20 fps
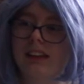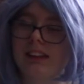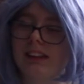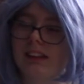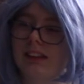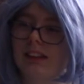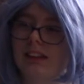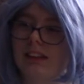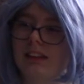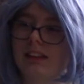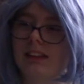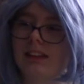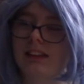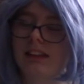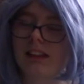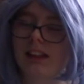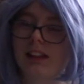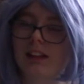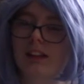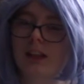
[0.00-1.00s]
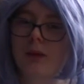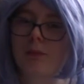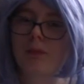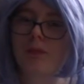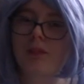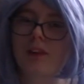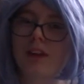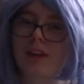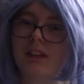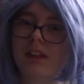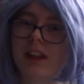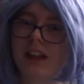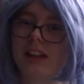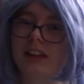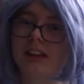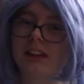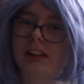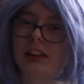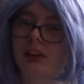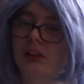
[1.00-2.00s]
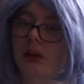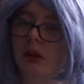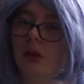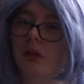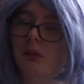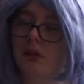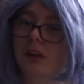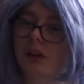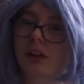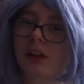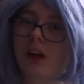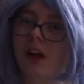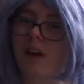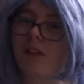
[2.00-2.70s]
this type of outline does not work